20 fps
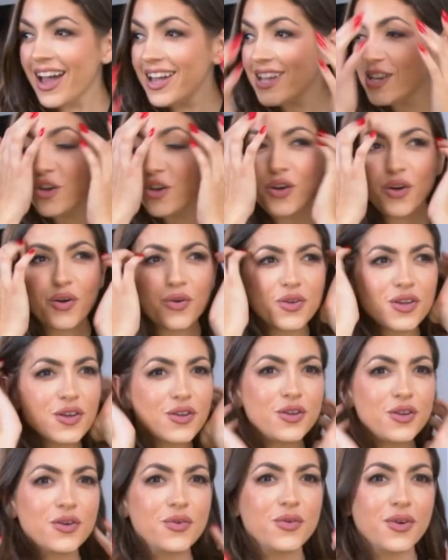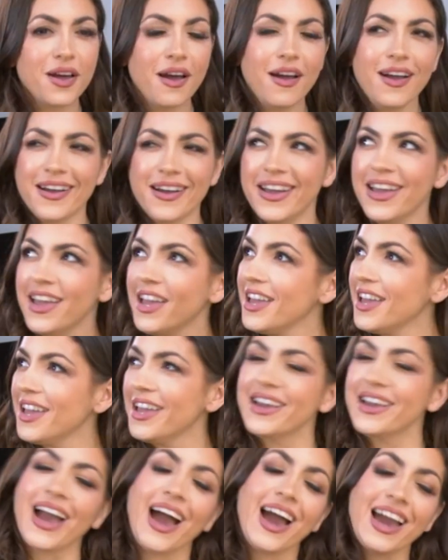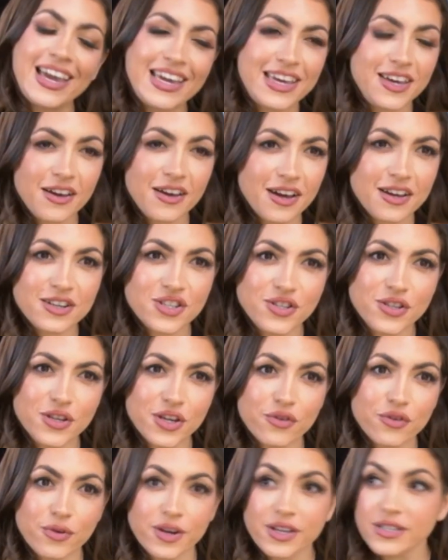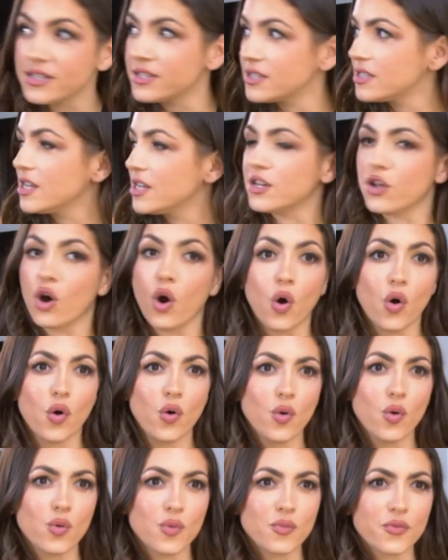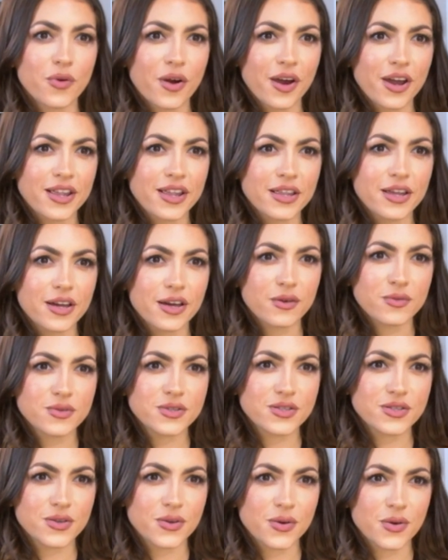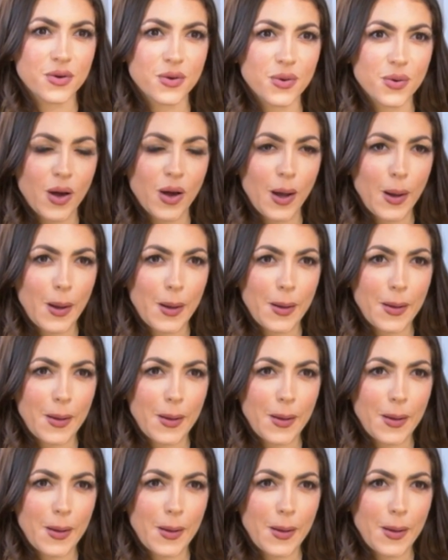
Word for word: I know, you know, actually Chris is not home right now, so